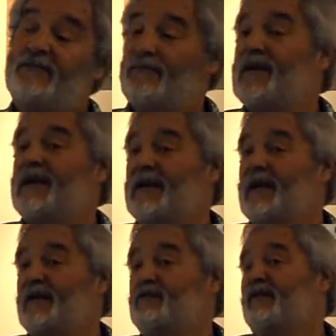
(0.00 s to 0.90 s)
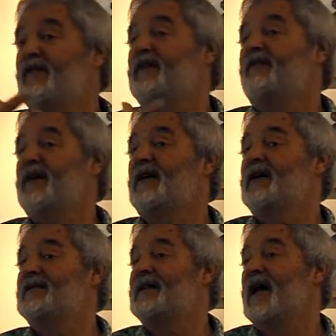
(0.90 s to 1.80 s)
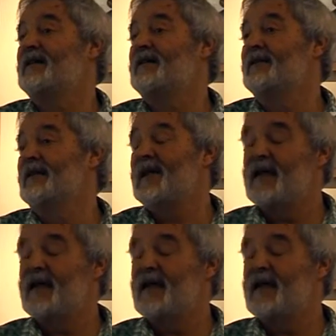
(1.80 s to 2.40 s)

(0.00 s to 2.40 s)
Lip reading: brilliantly to a very, very high standard,